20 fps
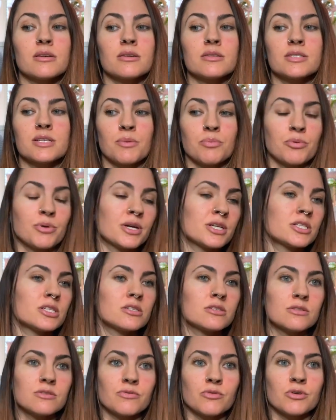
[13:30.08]

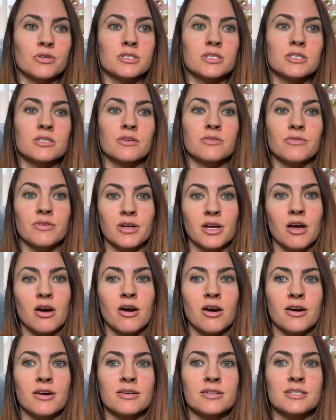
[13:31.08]
separations, divorces are very
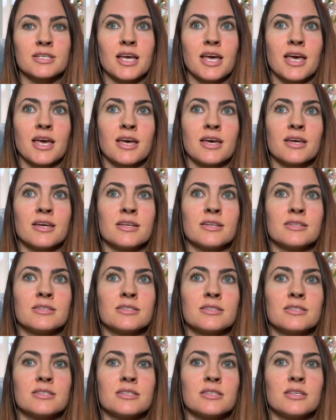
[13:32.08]
hard,
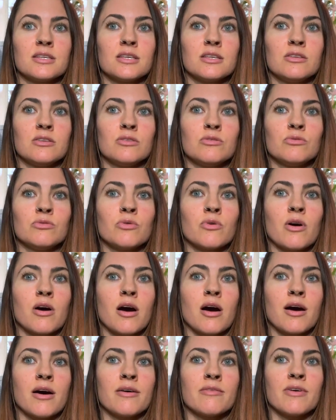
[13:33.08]
and you
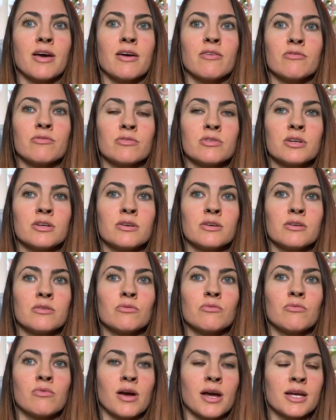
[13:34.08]
have every
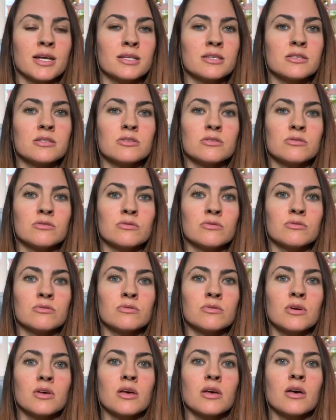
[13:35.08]
right
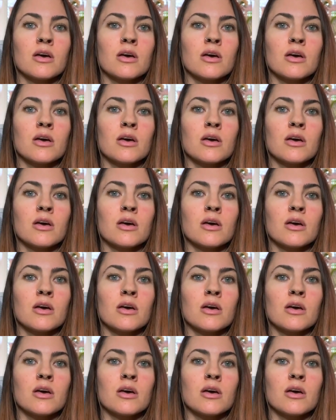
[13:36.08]
to